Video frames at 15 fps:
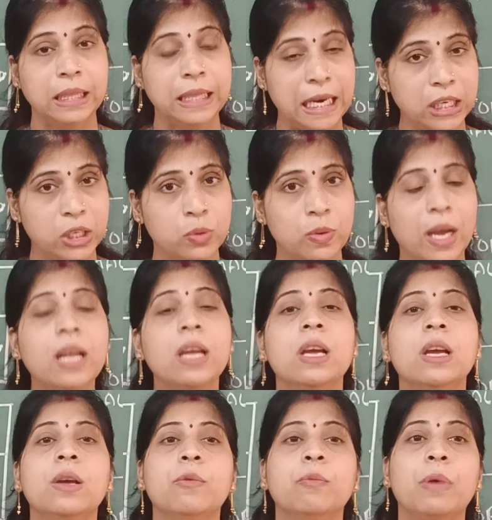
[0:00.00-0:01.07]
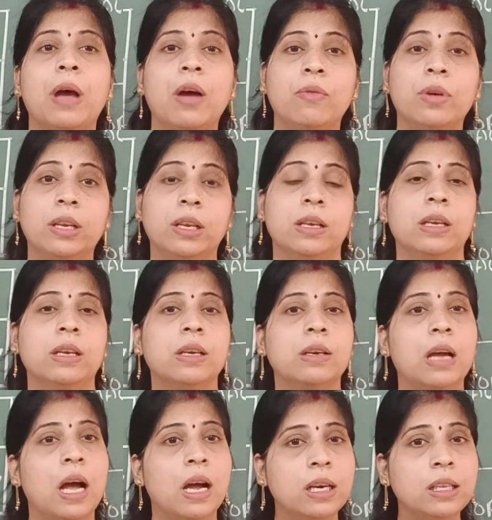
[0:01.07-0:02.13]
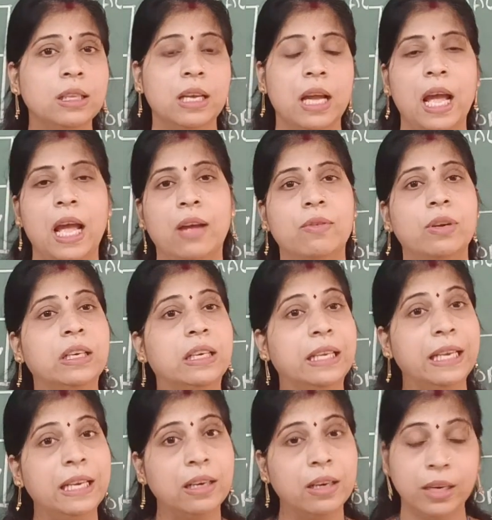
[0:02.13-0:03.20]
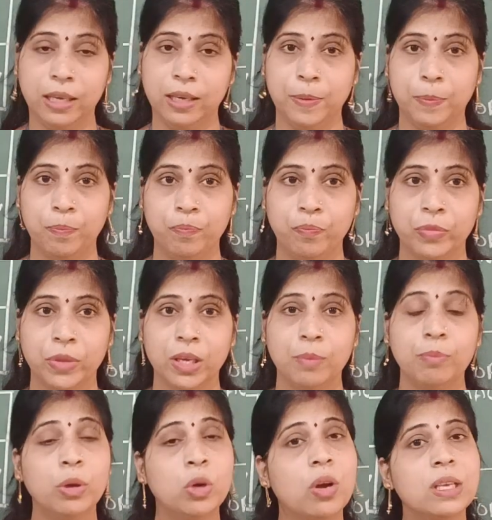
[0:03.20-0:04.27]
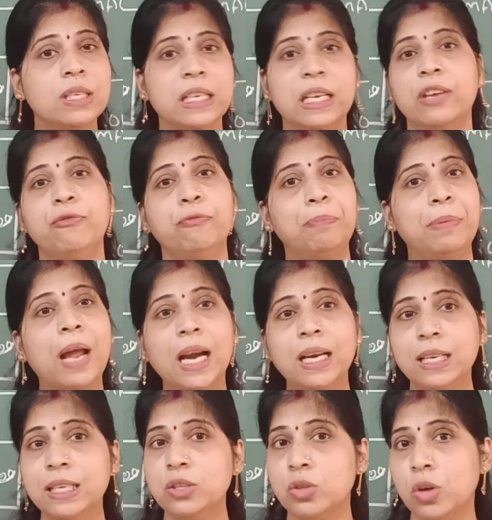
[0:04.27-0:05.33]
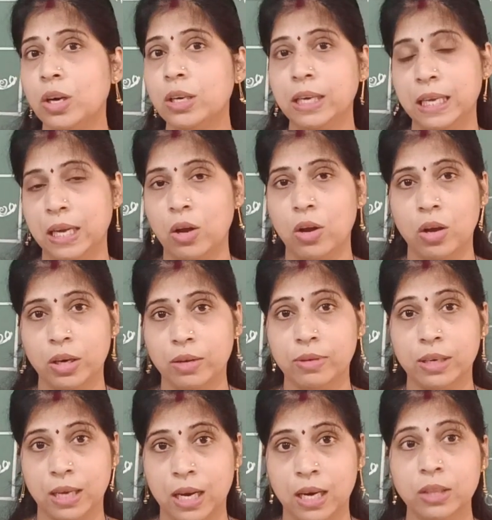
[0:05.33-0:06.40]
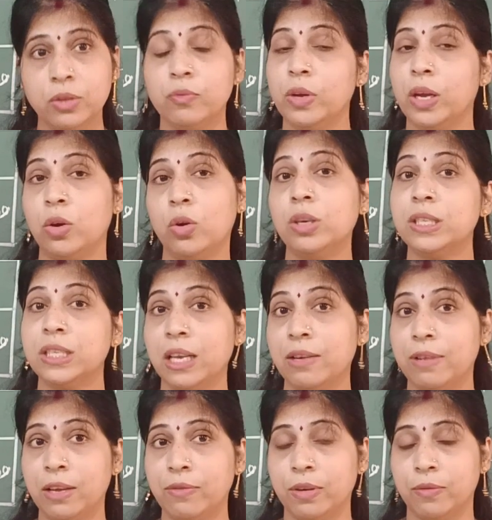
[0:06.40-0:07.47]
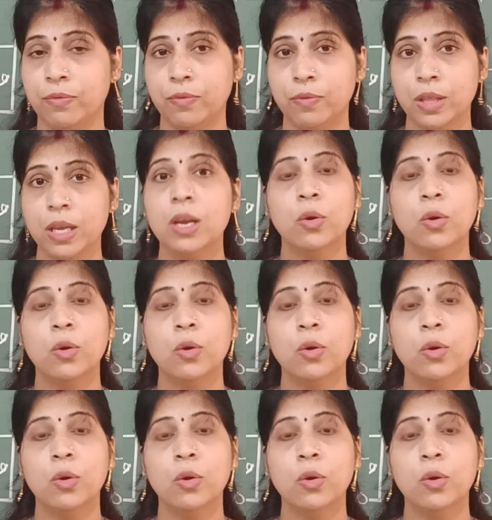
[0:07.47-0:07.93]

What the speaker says: That's why our earth have a greenery. Because if plant is not on our earth, we are not surviving.